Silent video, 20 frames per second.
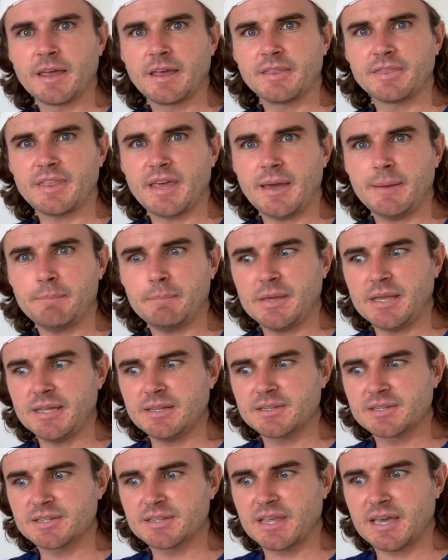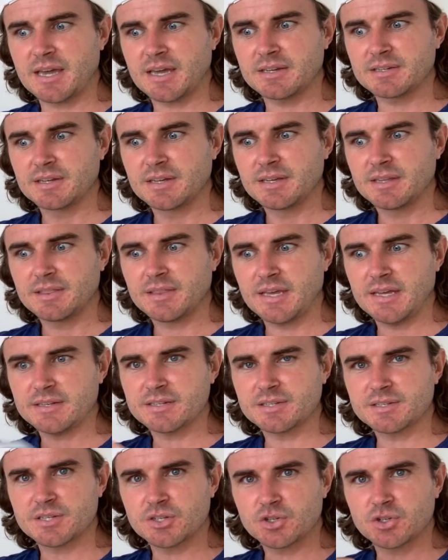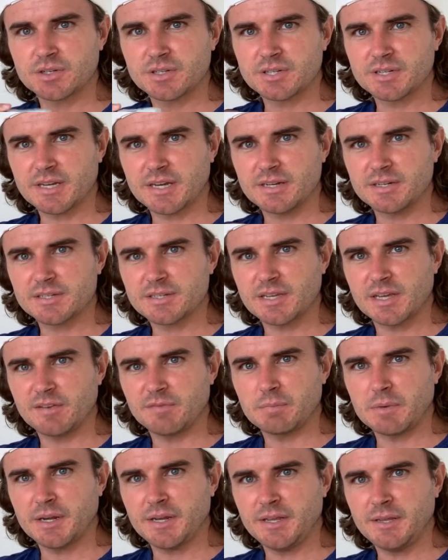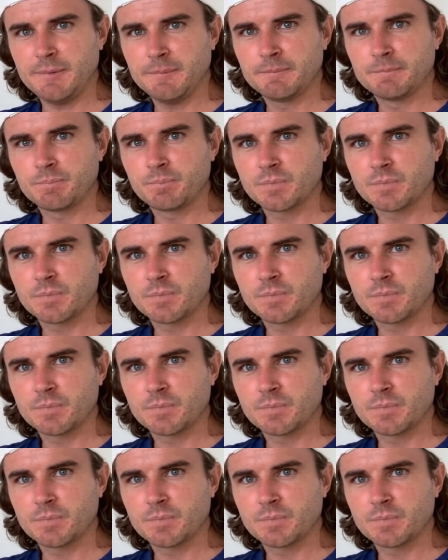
That means that that decision today to save money